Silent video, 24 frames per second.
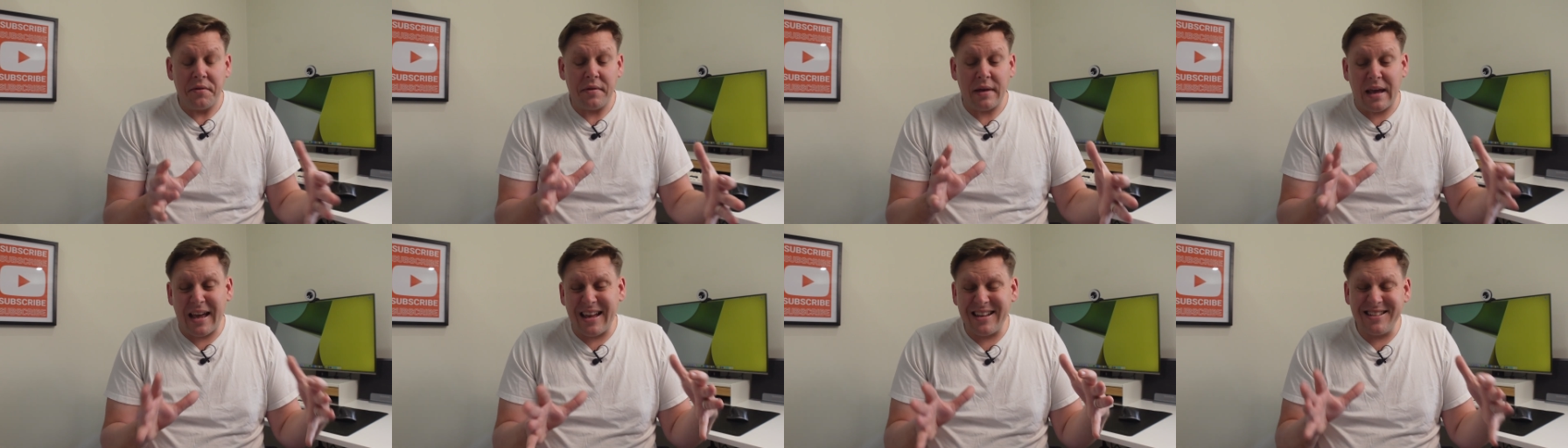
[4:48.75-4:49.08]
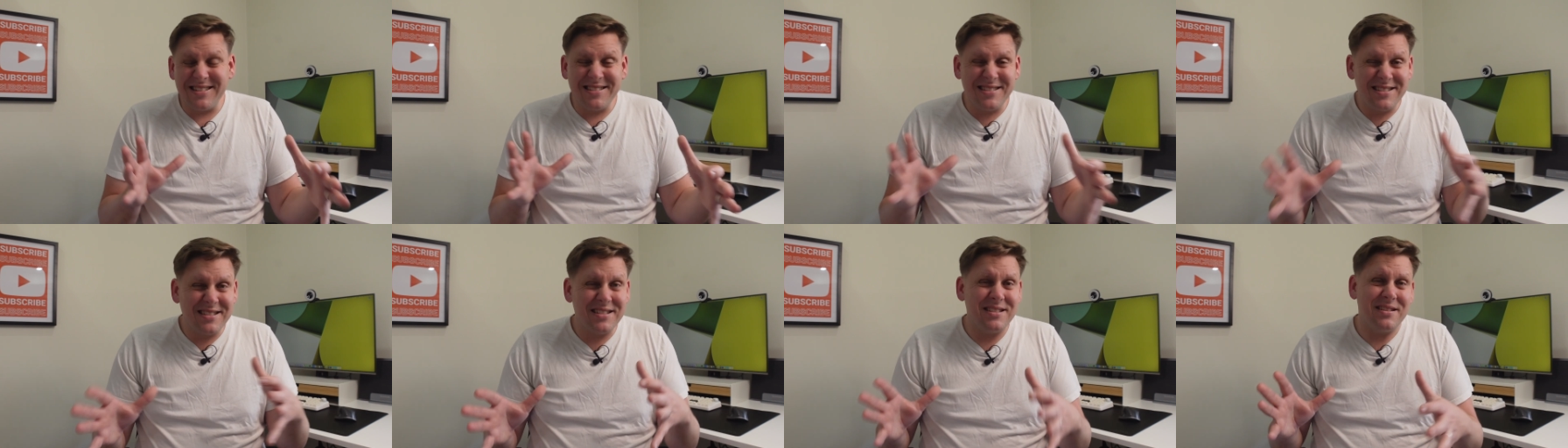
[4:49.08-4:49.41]

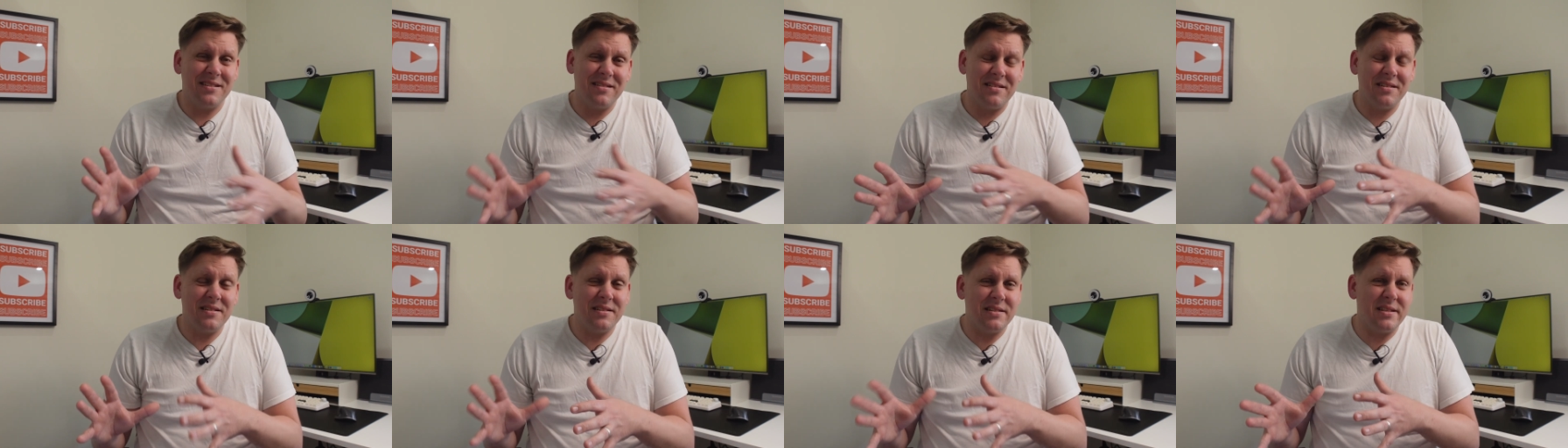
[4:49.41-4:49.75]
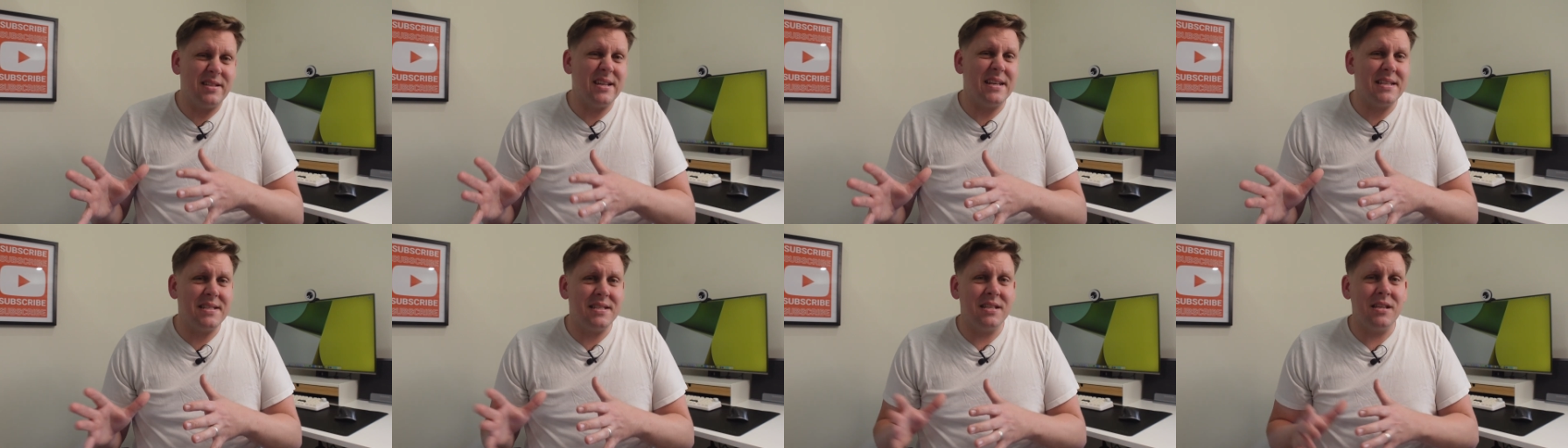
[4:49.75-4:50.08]
and a
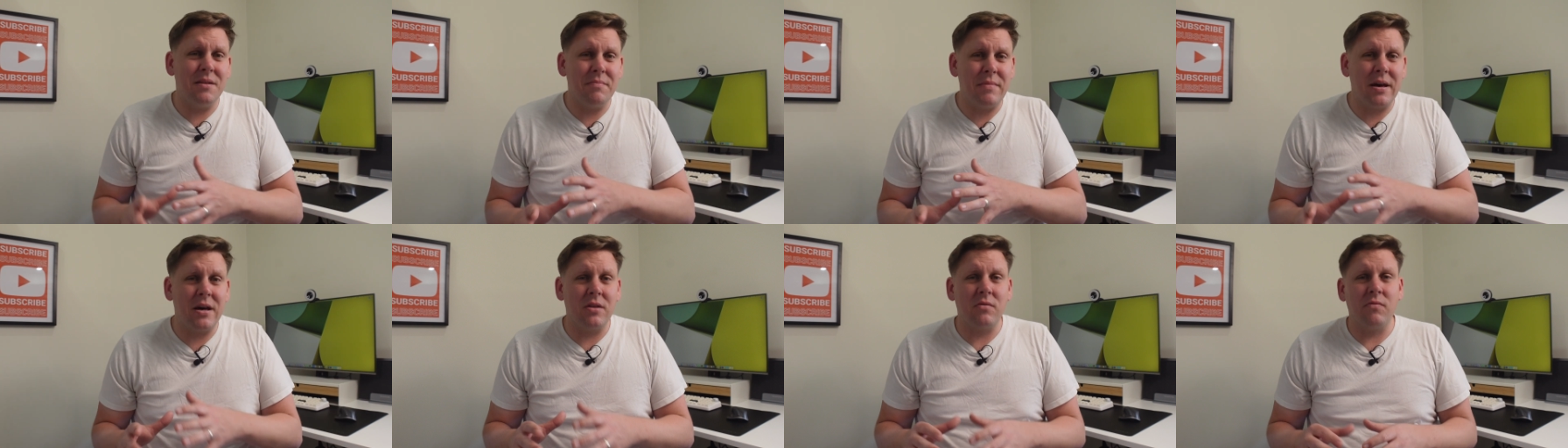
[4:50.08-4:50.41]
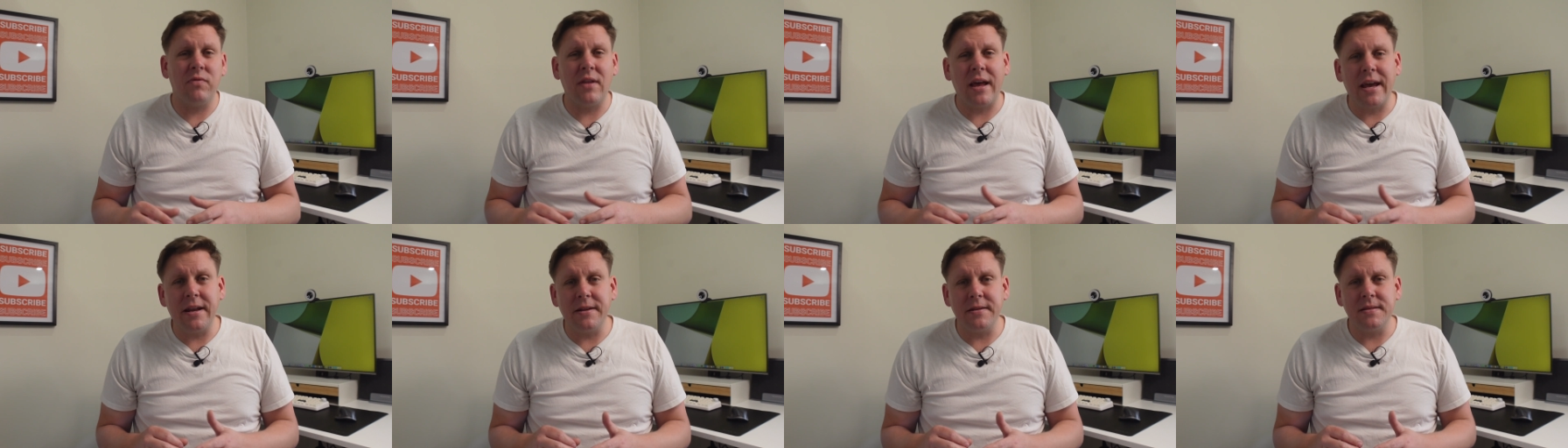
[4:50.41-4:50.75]
decent amount of
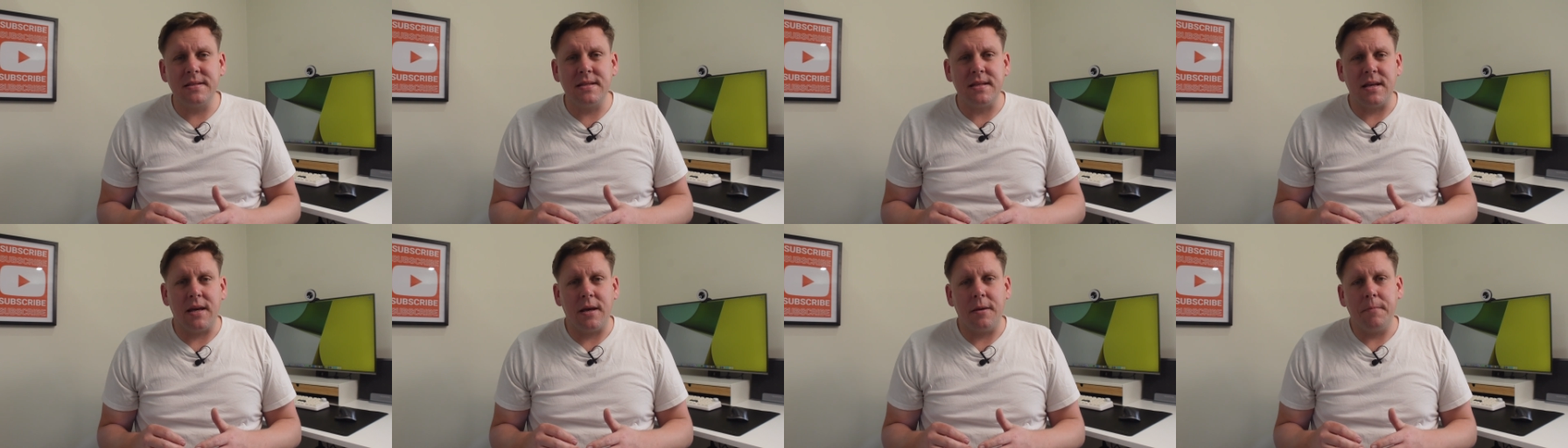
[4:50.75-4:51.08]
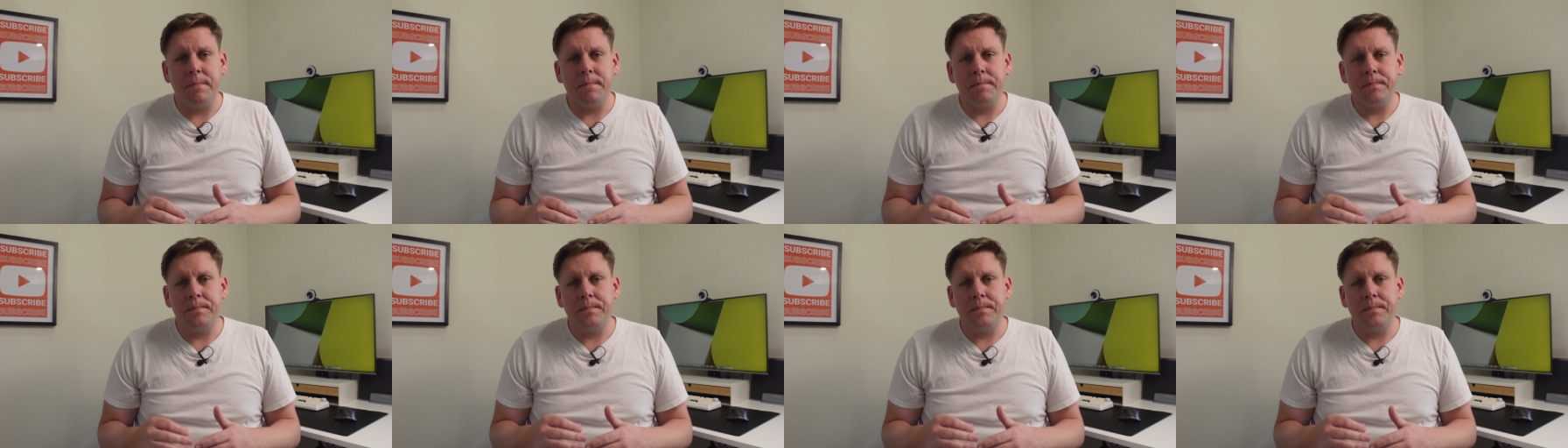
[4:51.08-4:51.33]
latency.